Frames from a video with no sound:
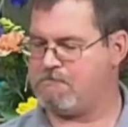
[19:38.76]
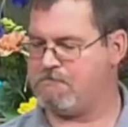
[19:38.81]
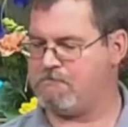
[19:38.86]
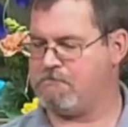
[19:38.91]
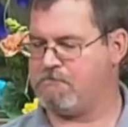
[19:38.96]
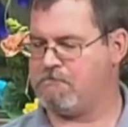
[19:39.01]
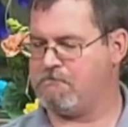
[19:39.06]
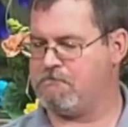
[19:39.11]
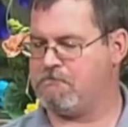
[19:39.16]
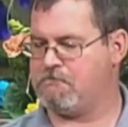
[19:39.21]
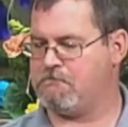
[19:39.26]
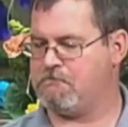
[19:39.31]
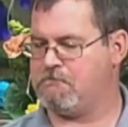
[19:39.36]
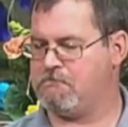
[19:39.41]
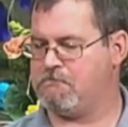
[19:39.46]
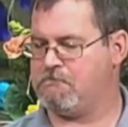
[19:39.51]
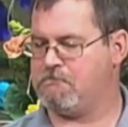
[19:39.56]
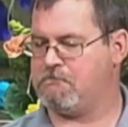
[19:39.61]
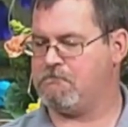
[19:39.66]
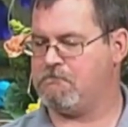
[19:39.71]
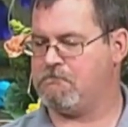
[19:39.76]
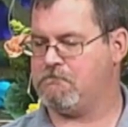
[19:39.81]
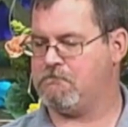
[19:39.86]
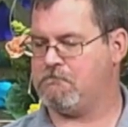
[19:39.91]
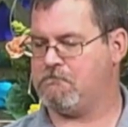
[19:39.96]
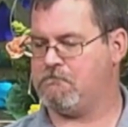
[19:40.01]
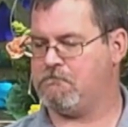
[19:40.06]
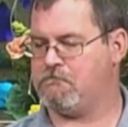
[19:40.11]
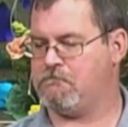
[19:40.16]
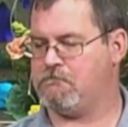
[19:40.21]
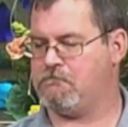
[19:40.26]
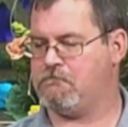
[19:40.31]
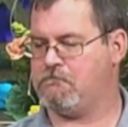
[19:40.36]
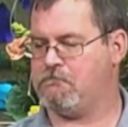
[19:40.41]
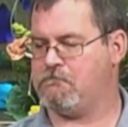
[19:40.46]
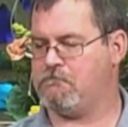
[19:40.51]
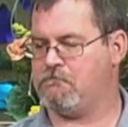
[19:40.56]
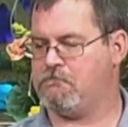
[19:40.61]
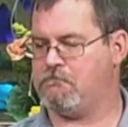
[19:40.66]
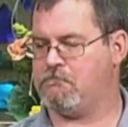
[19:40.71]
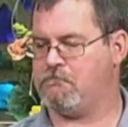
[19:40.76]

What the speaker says: No one is speaking in this clip.